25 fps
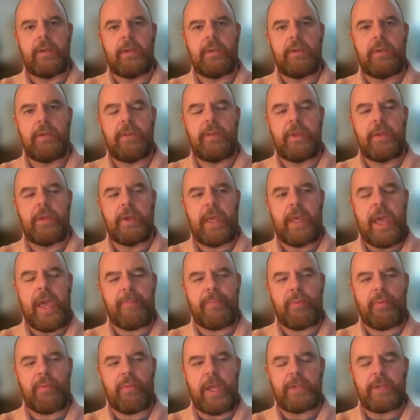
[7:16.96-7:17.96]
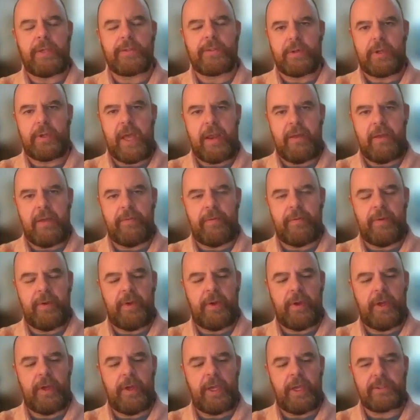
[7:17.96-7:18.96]
And the cap rates are
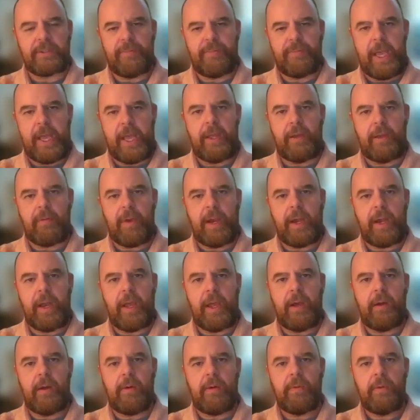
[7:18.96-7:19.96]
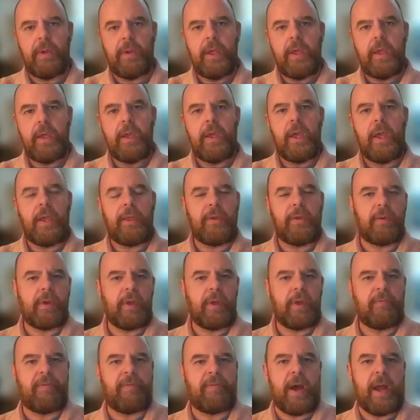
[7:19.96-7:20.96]
kind of expanding right now.
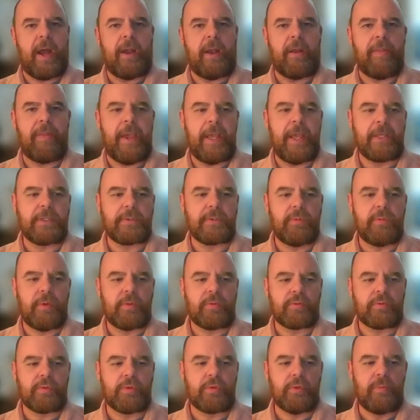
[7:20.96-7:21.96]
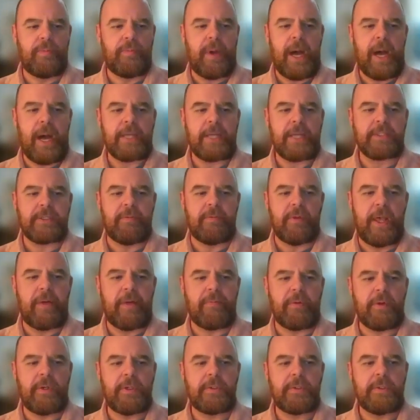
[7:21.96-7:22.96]
You can find things with true
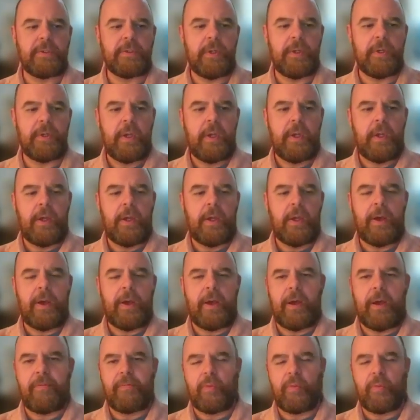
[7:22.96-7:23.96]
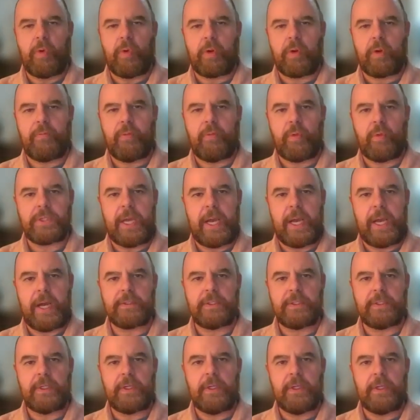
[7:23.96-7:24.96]
positive leverage for
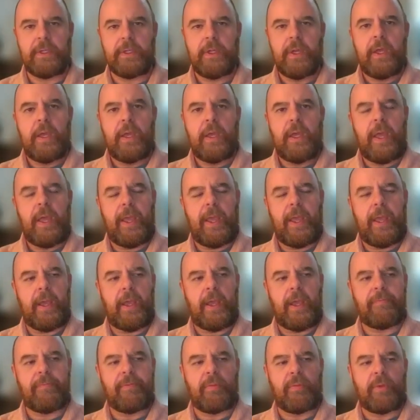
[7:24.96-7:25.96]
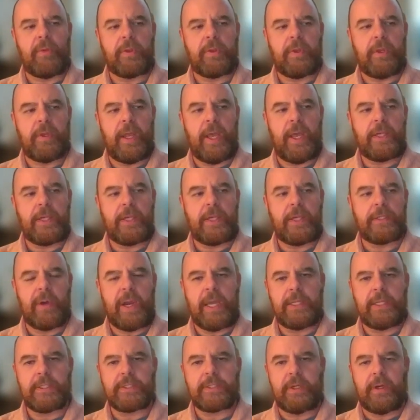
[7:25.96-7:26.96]
workforce housing, and even with
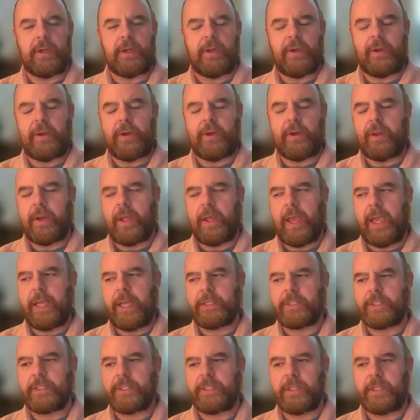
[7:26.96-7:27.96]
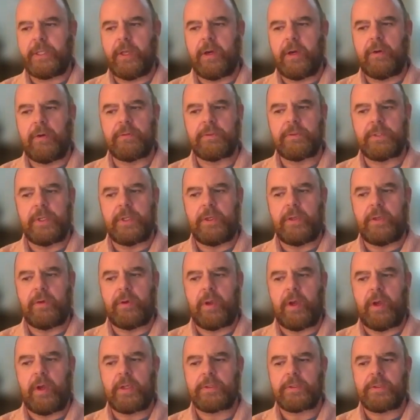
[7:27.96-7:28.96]
today's rates on a agency
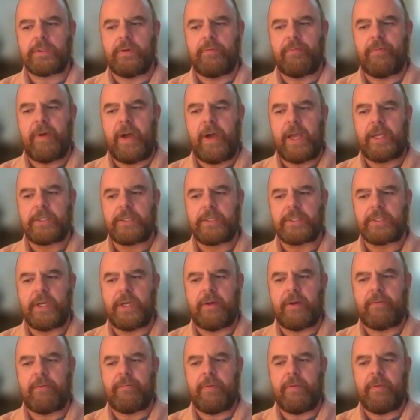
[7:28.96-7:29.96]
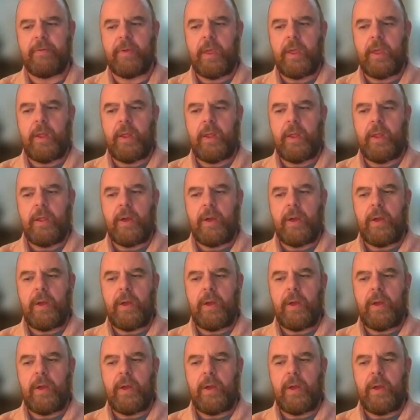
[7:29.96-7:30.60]
loans. And you could also find stuff,